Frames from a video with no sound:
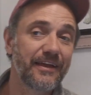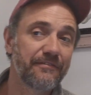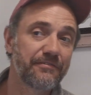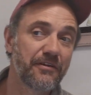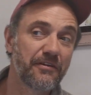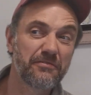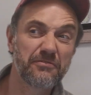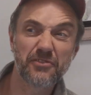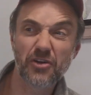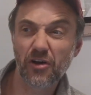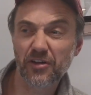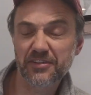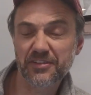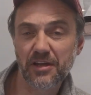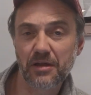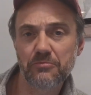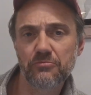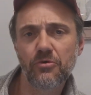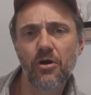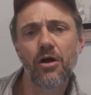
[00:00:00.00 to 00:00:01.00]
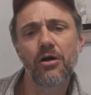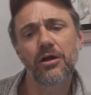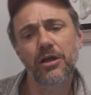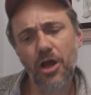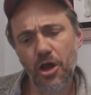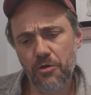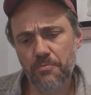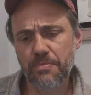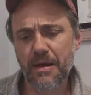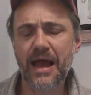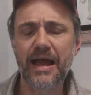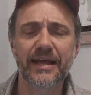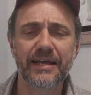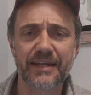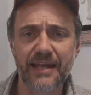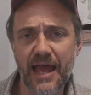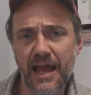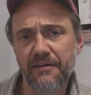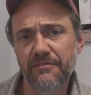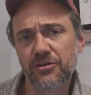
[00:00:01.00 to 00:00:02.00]
If you've got some wrong, go back
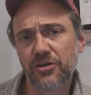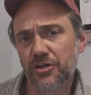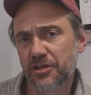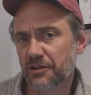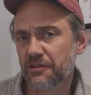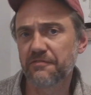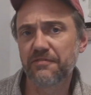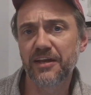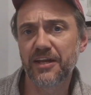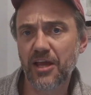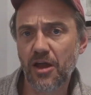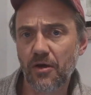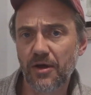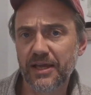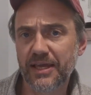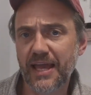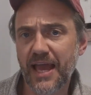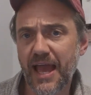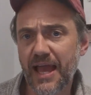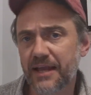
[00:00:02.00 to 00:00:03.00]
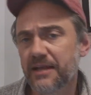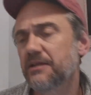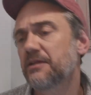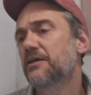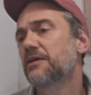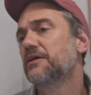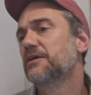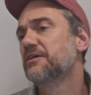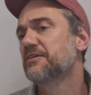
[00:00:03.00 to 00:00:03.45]
and have a look at the video again.